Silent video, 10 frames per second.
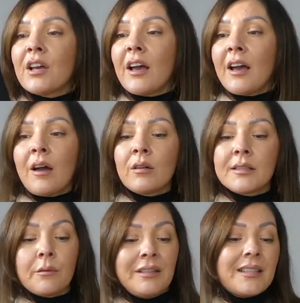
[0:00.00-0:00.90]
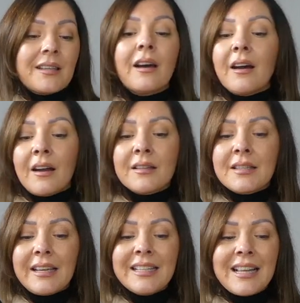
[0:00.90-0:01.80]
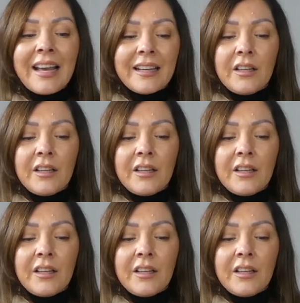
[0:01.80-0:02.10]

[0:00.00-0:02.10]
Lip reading: also with skirts. It's like,